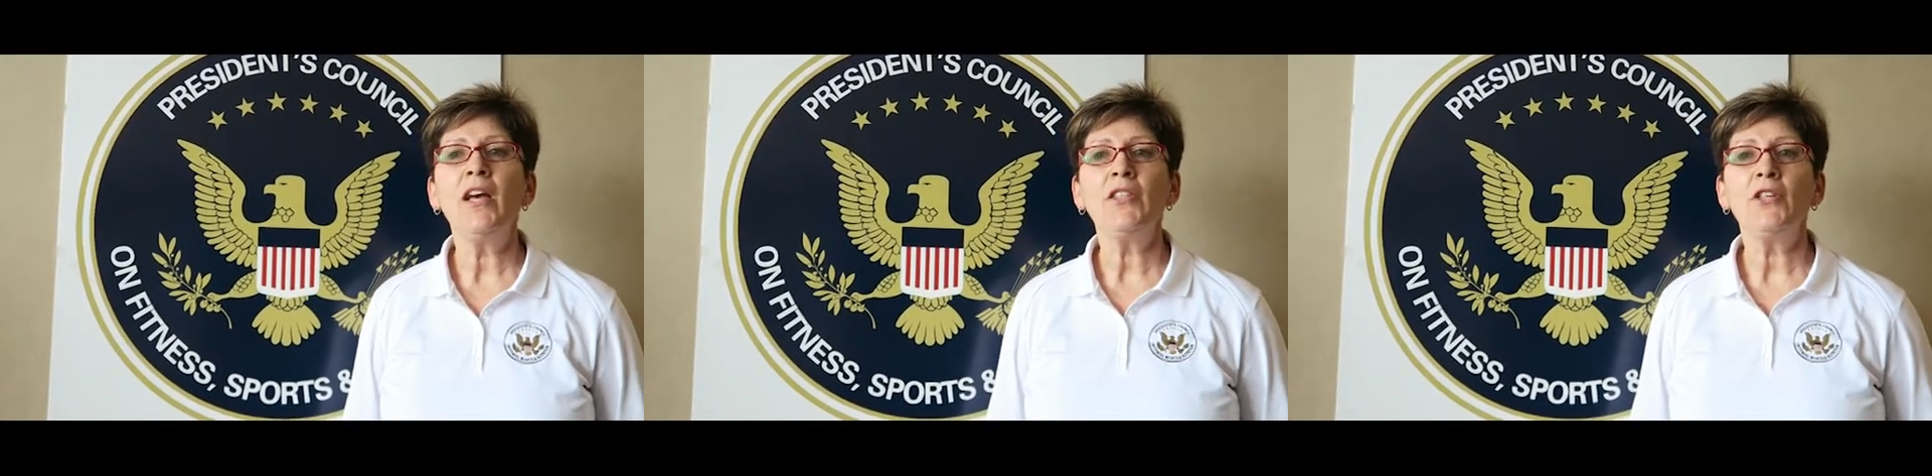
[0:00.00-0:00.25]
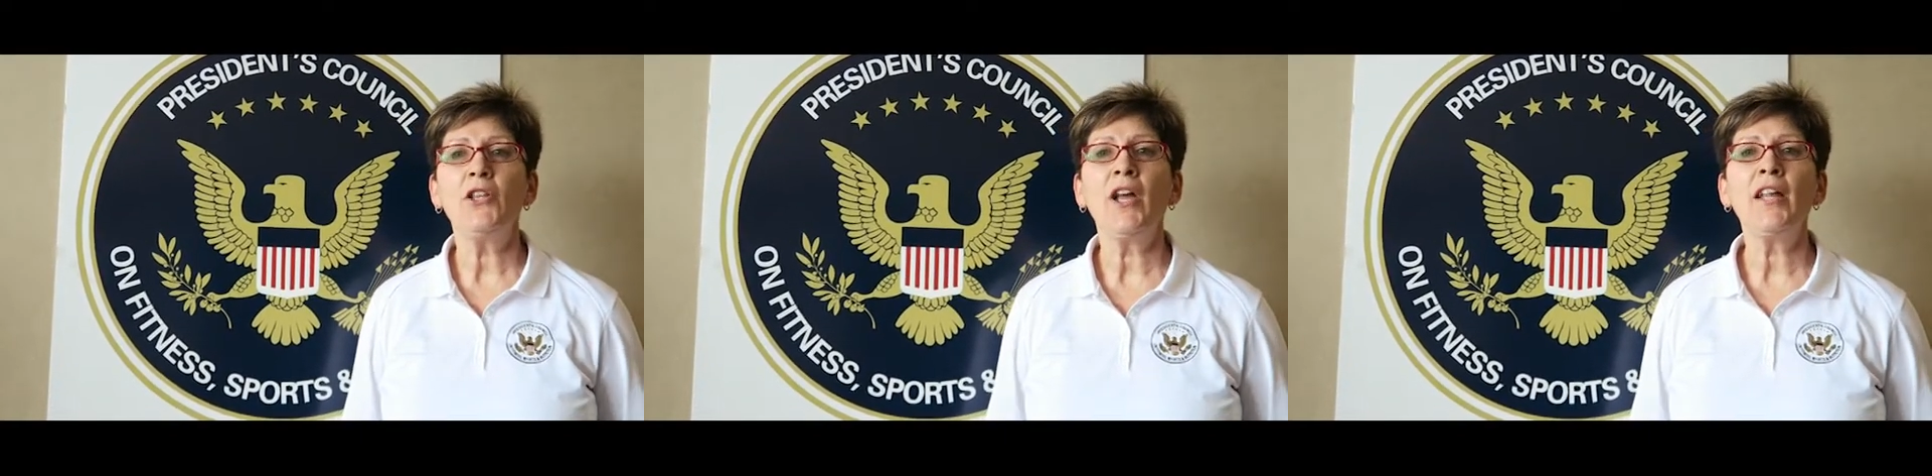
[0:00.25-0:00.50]

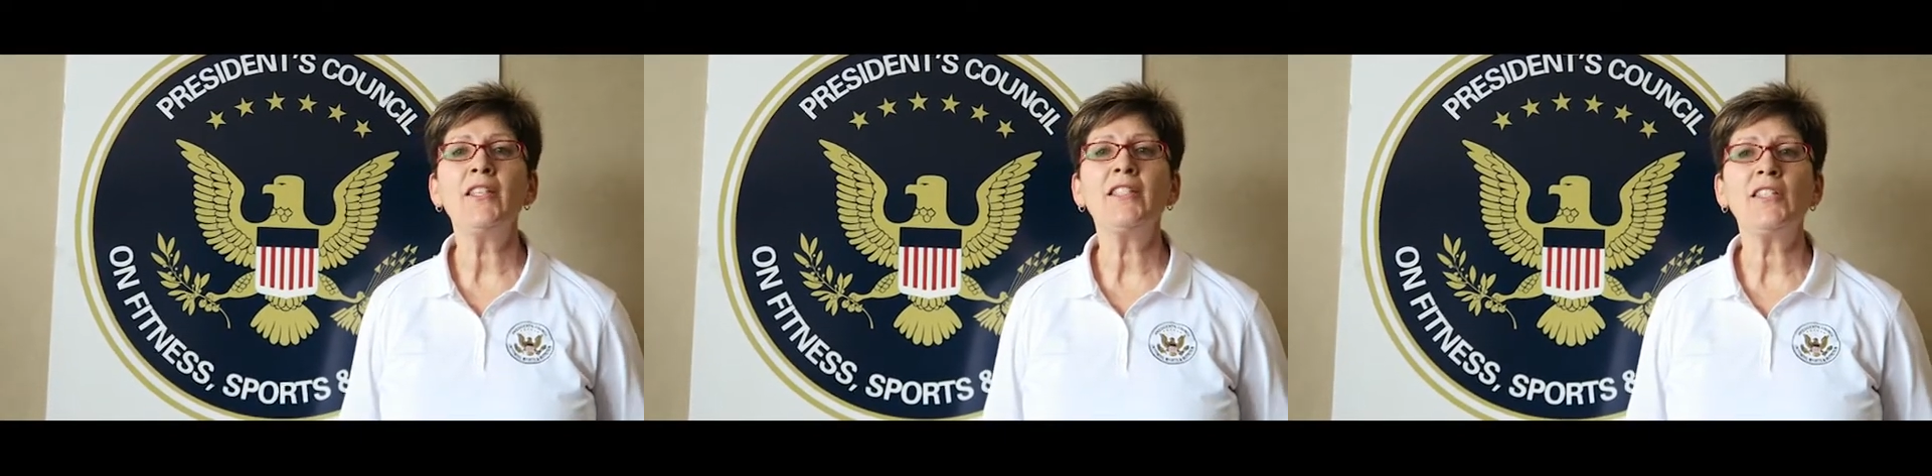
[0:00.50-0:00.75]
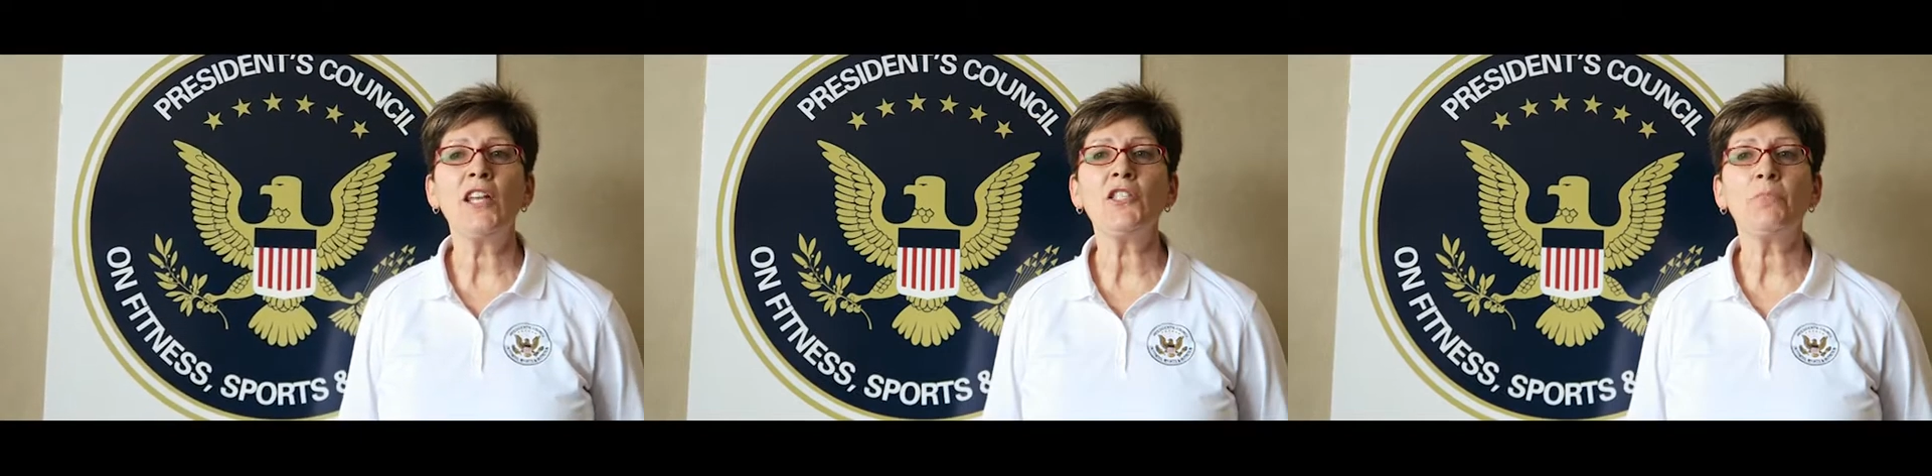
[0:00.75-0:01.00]
The United
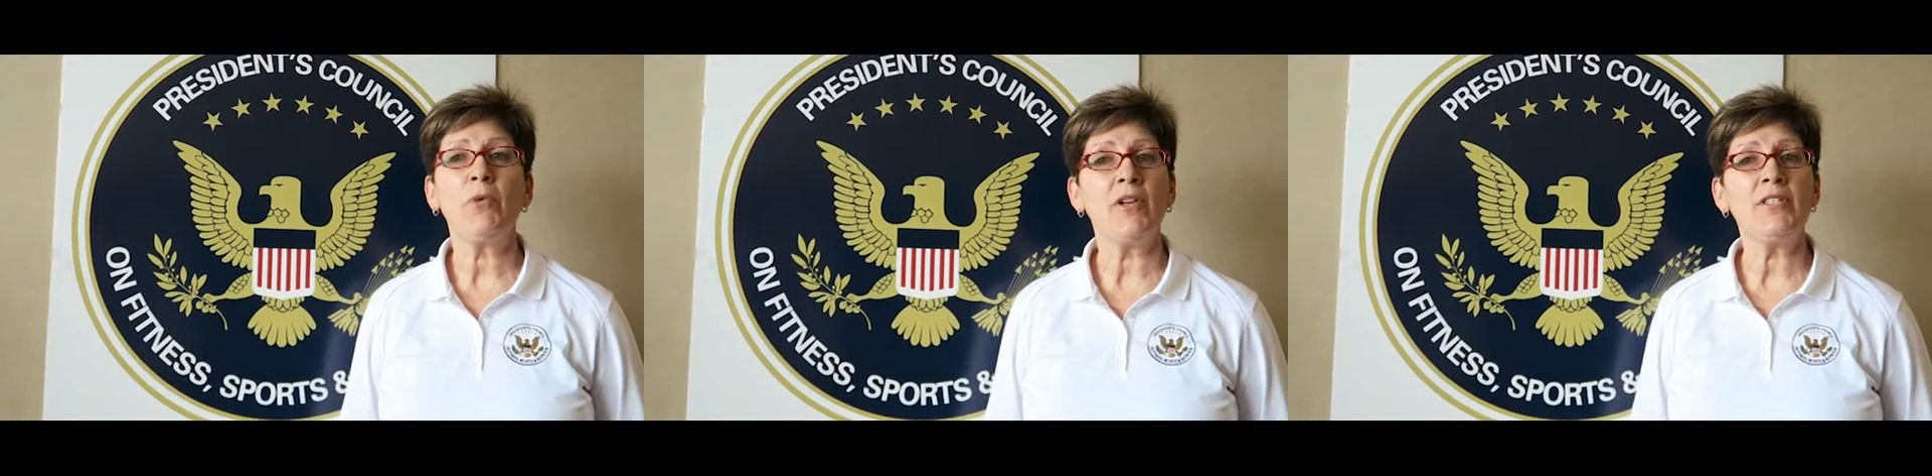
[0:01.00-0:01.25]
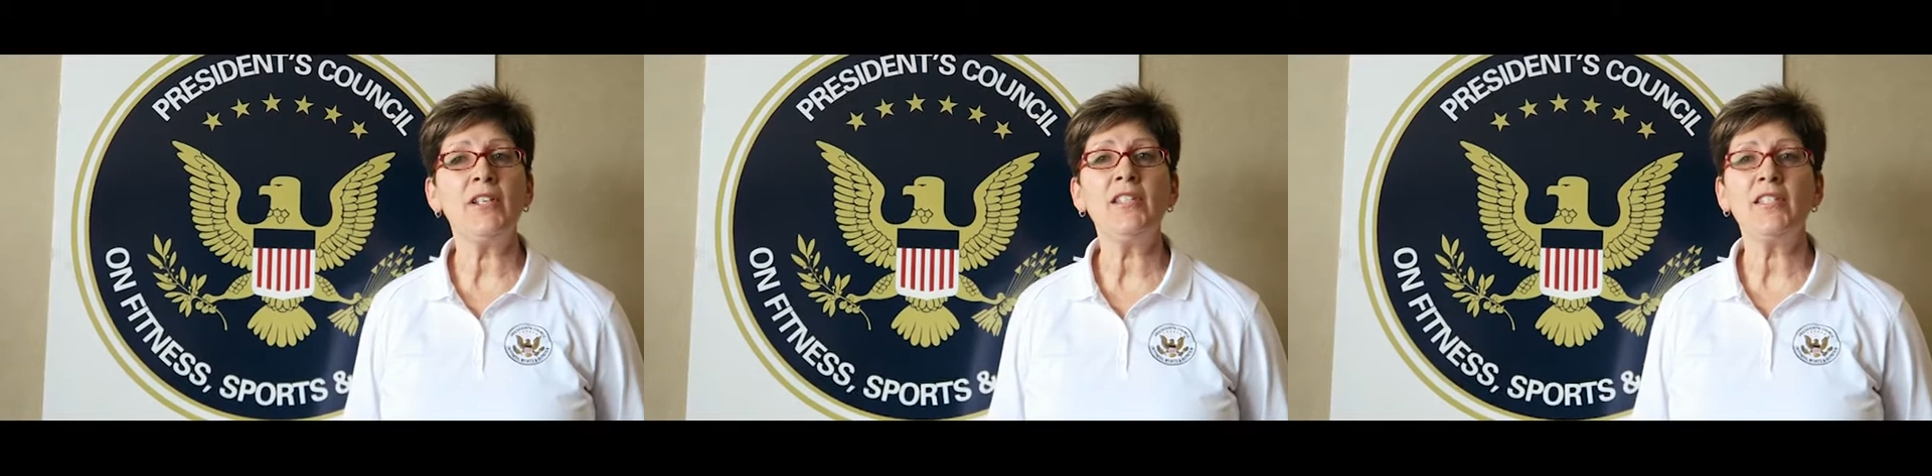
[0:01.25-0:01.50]
States
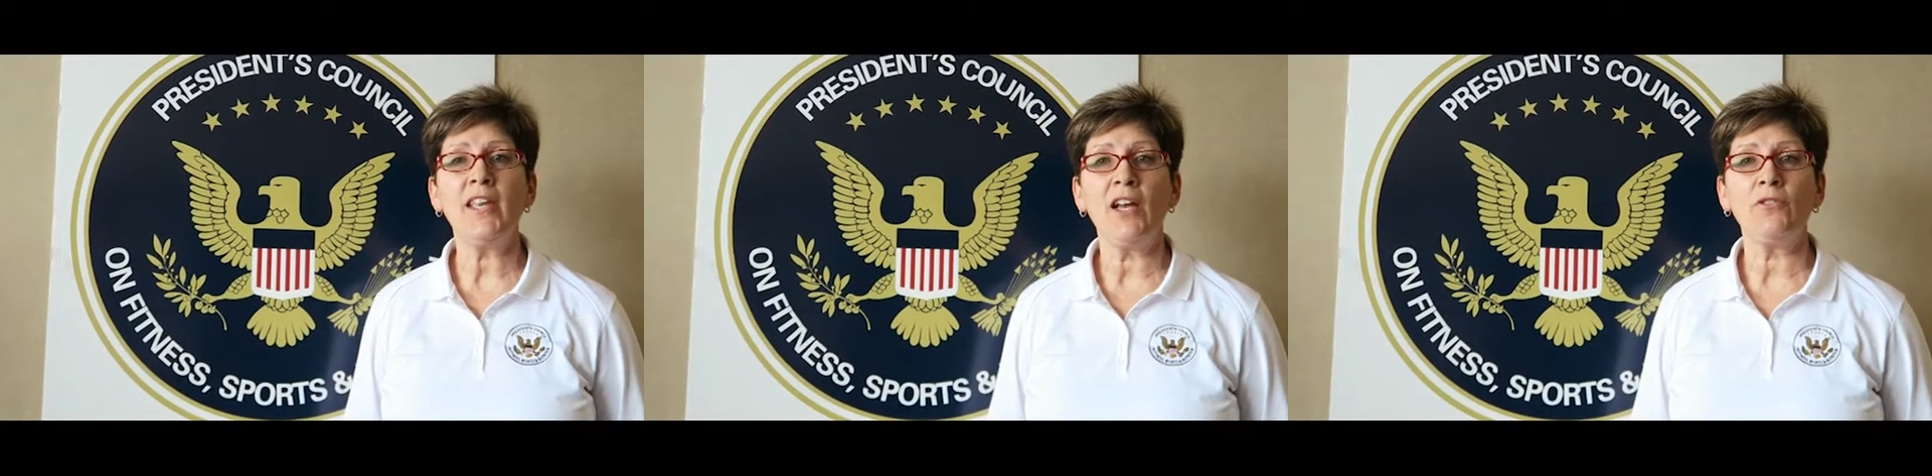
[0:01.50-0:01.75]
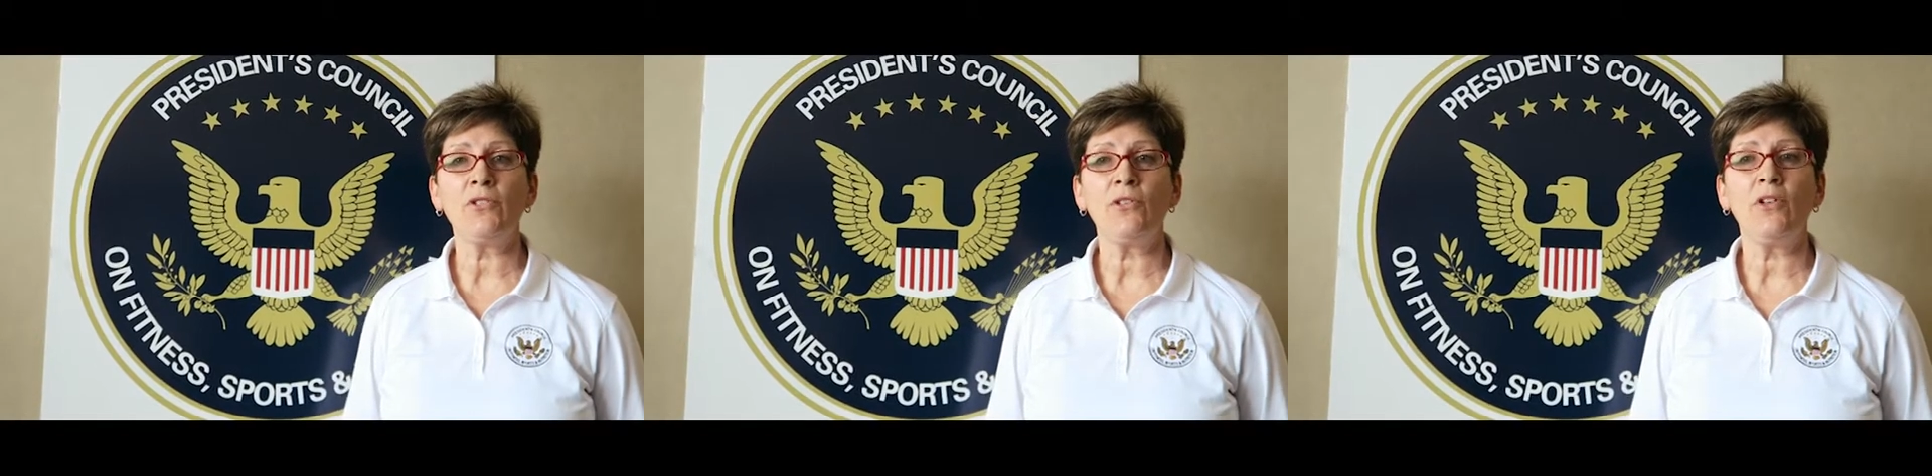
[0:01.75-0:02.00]
President's
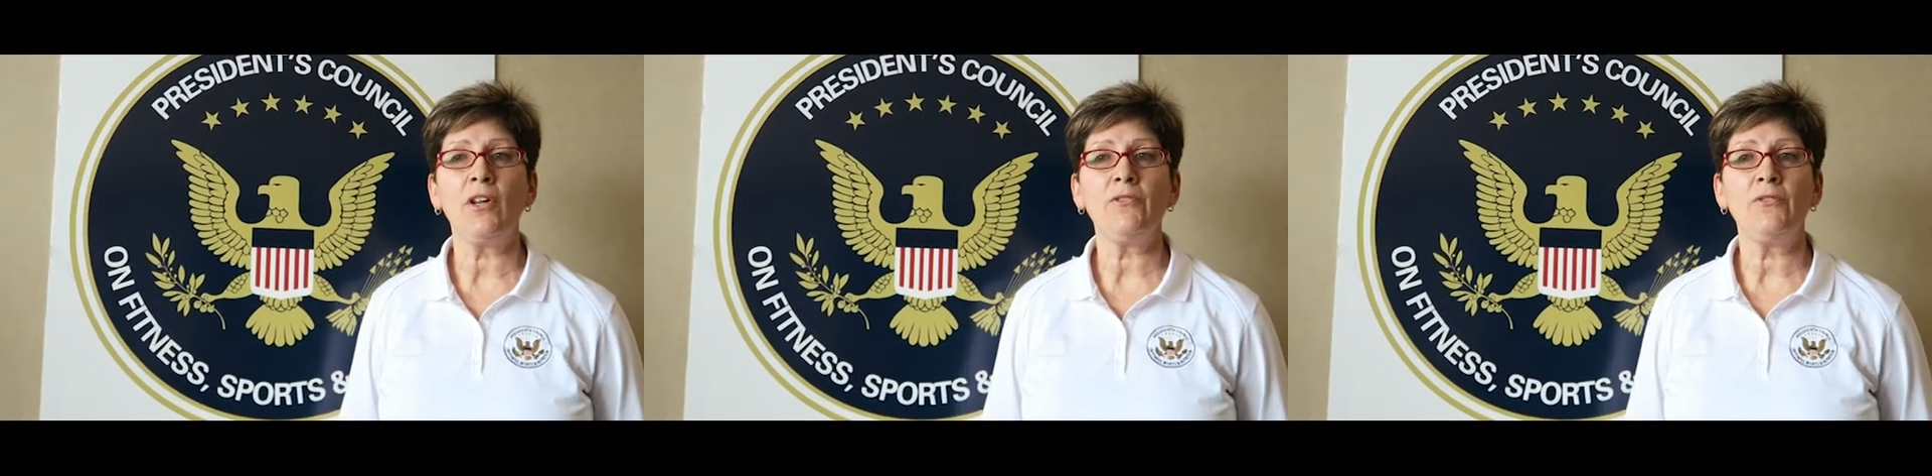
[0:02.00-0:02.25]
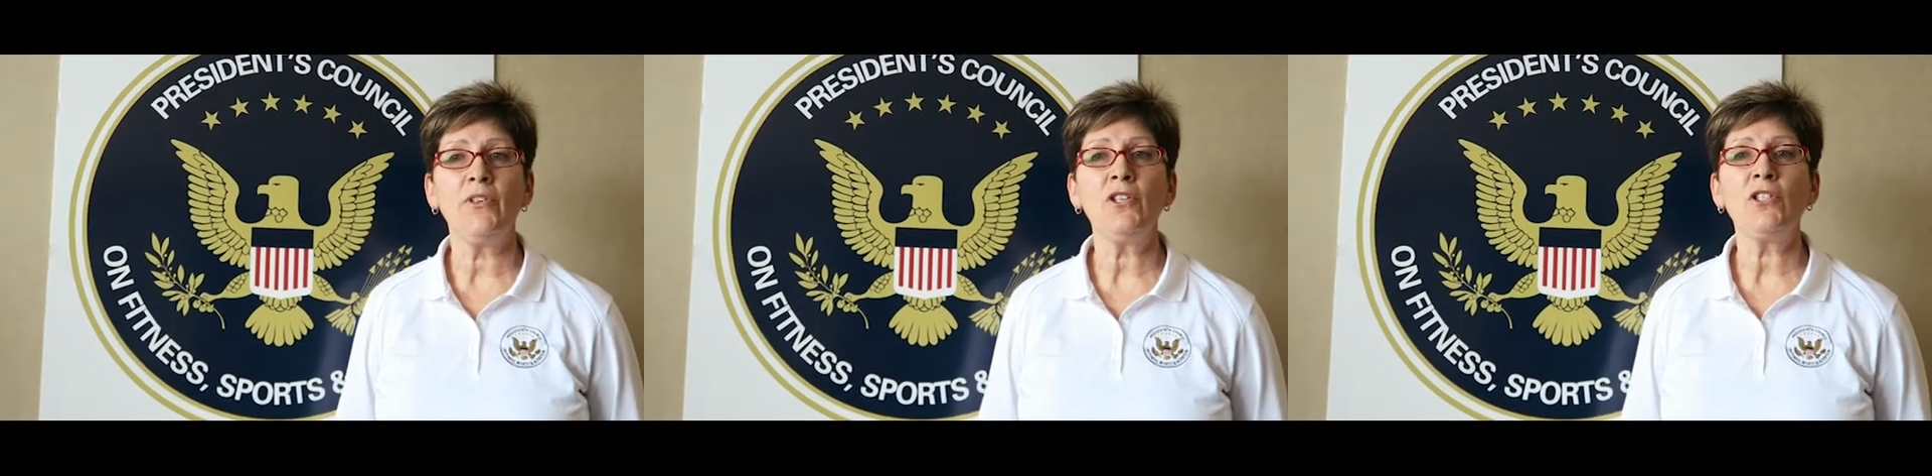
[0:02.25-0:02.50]
Council on
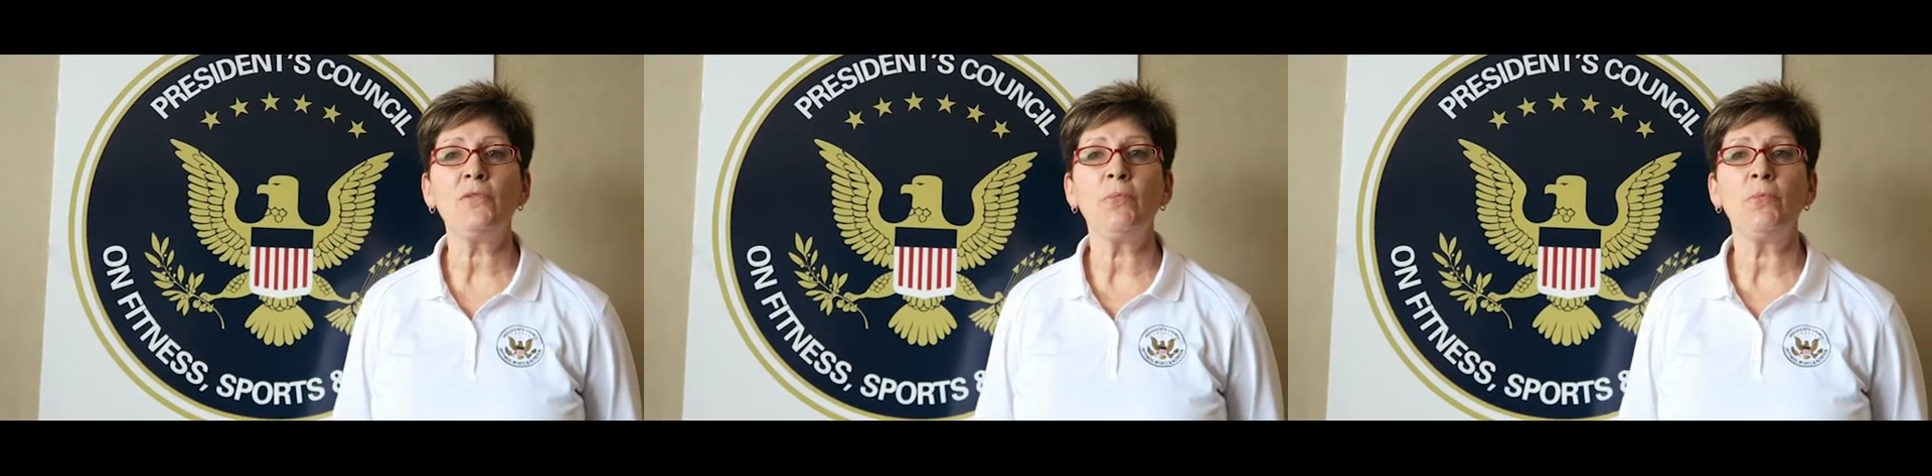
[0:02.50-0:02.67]
Fitness,